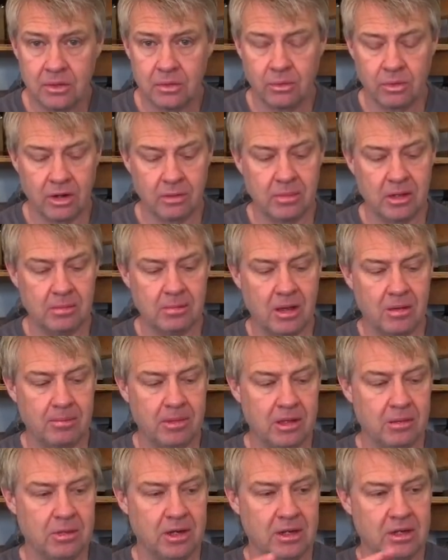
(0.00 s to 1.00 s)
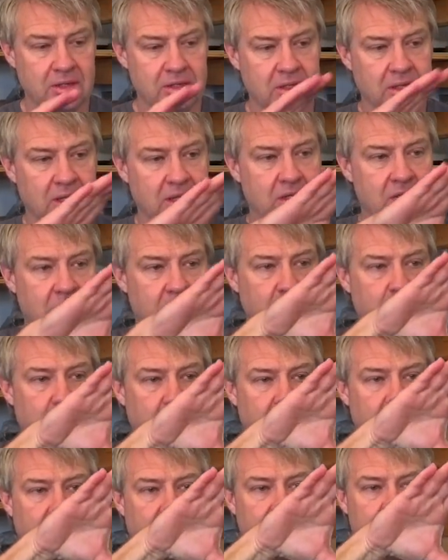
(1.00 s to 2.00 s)
What I mean by beaming is it's going to
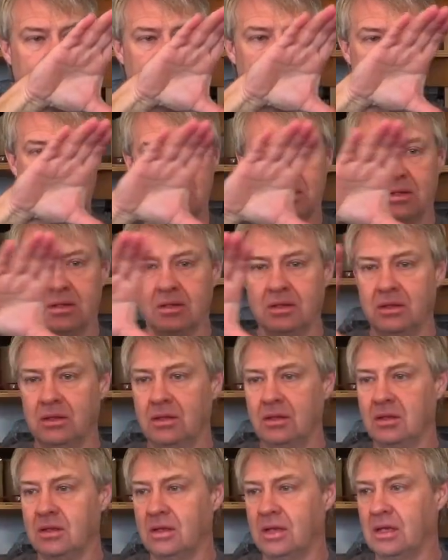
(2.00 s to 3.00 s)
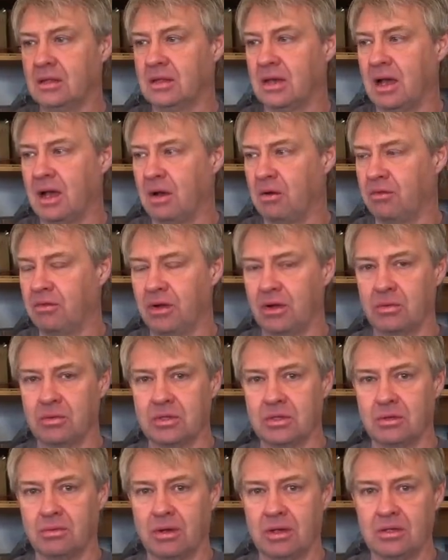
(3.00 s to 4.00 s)
play like this at the higher
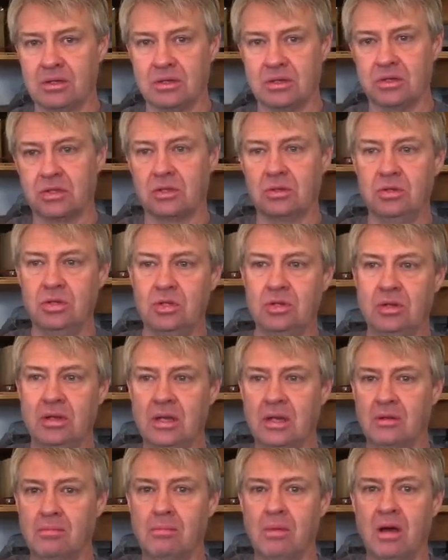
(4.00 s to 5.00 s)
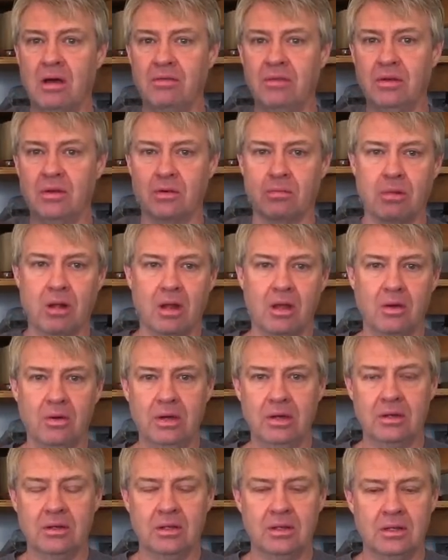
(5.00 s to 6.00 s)
frequency ranges. As soon as you get above it or below
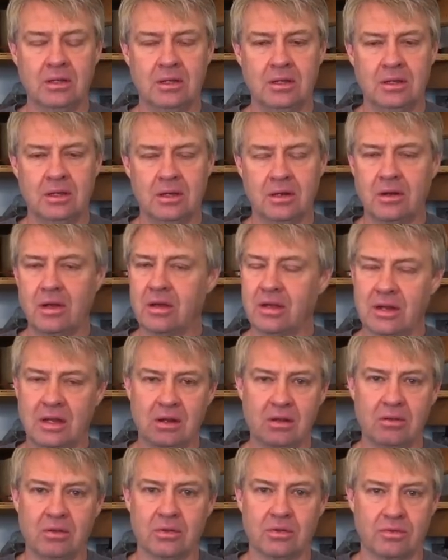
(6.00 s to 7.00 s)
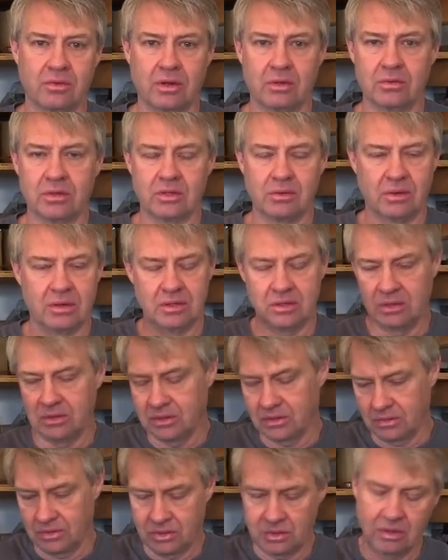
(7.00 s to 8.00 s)
it, you're not going to hear those frequency ranges. They're
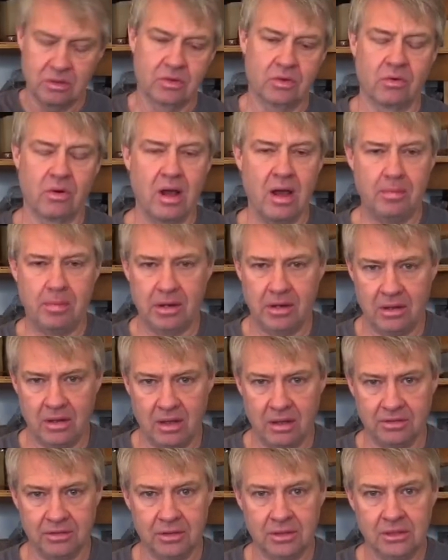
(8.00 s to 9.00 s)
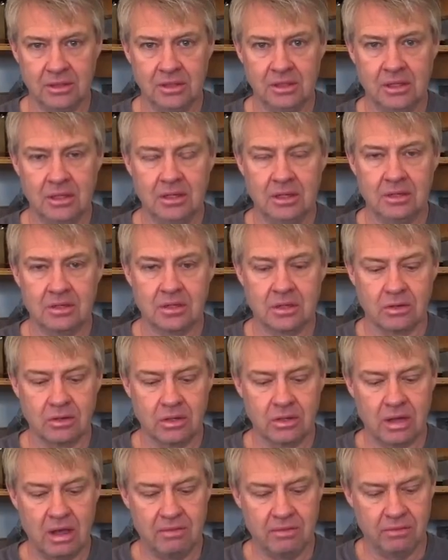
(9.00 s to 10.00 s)
just going to start dropping off. So
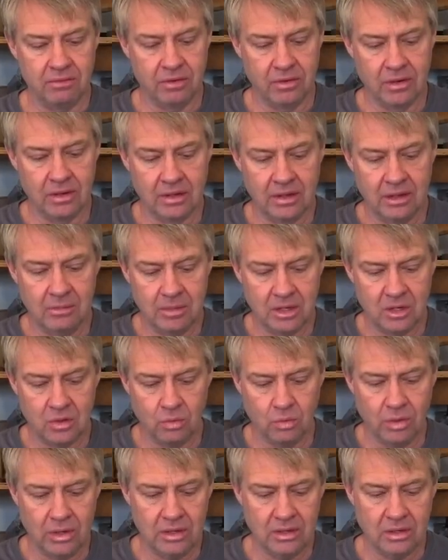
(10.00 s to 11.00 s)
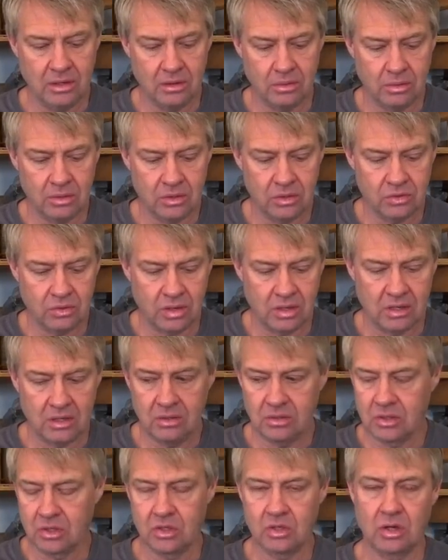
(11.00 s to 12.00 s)
you have a very limited window when you're trying to
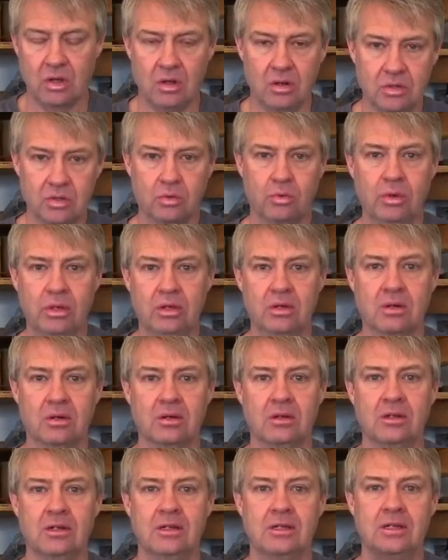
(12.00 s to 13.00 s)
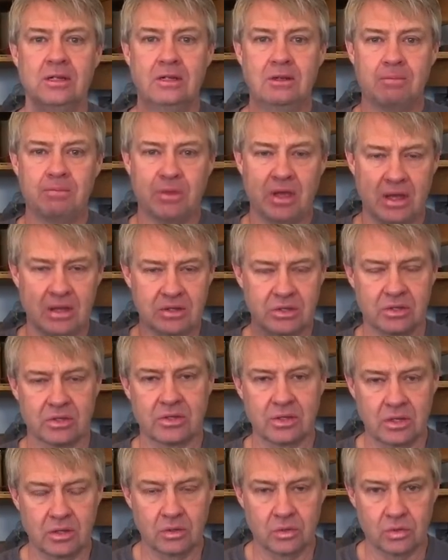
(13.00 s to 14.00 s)
use a tall tweeter as a
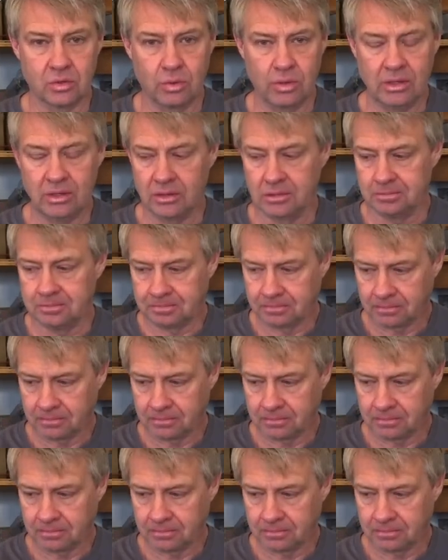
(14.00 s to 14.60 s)
single tweeter.